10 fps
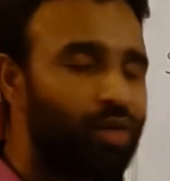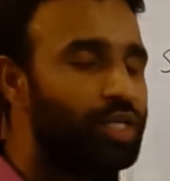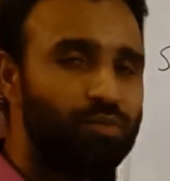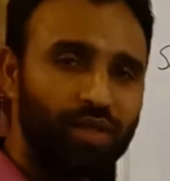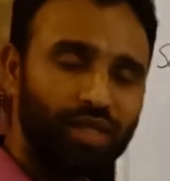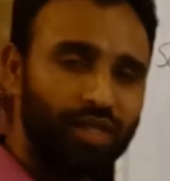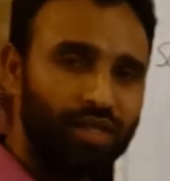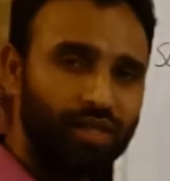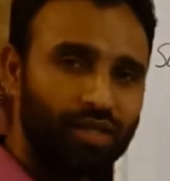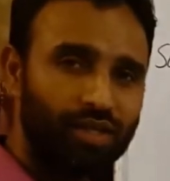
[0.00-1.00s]
What is B?
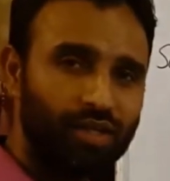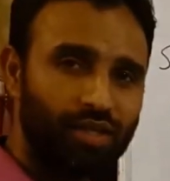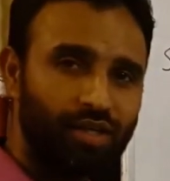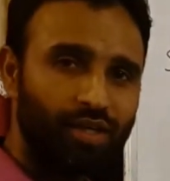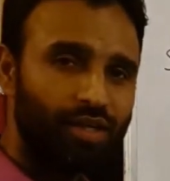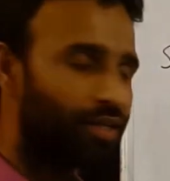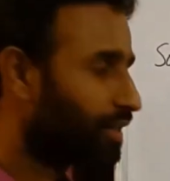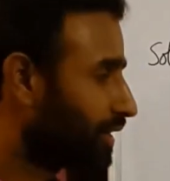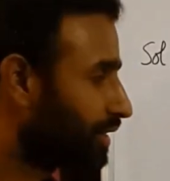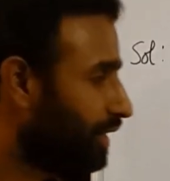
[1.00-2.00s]

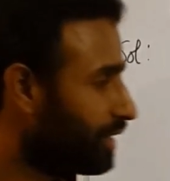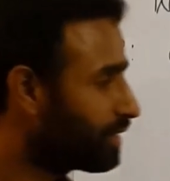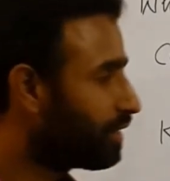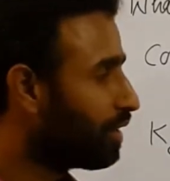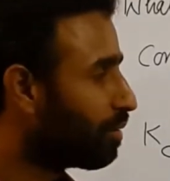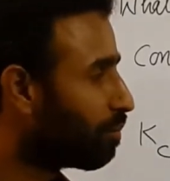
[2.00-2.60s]
This is